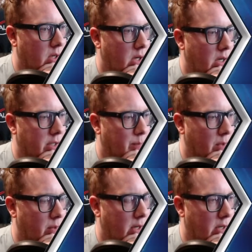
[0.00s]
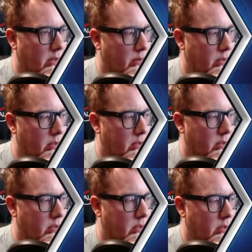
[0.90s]
Cosmo down,
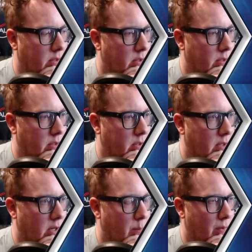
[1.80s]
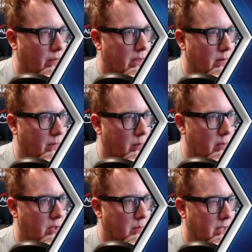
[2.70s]
that'll prevent them from
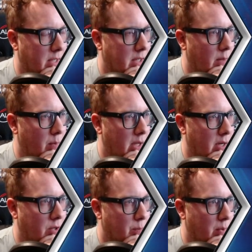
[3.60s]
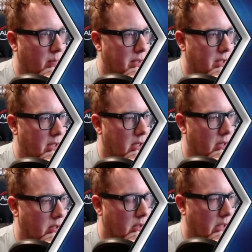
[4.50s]
using Mystique, but they can just put Mystique in
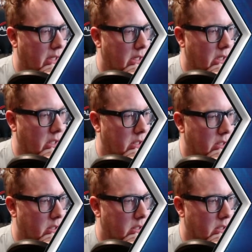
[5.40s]
their lane.